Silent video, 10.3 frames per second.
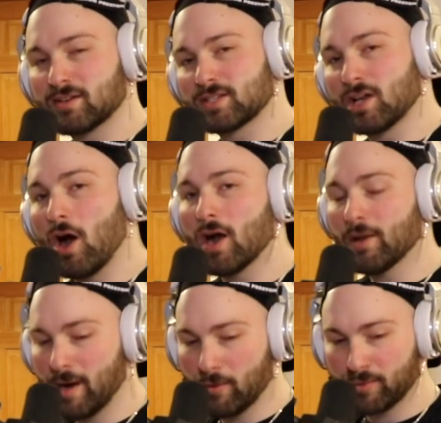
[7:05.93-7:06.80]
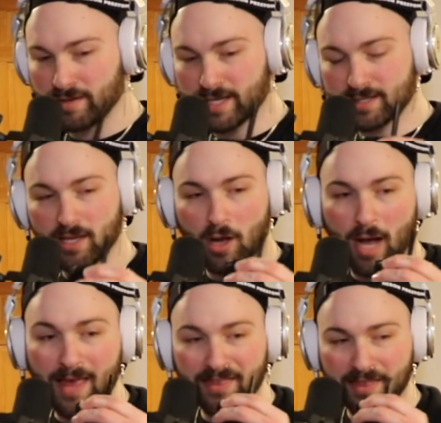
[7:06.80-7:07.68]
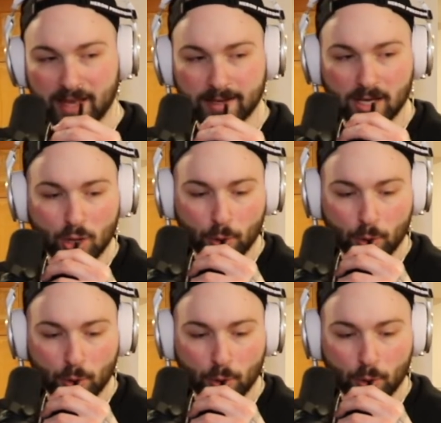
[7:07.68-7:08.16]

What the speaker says: to talk about, really? So I think,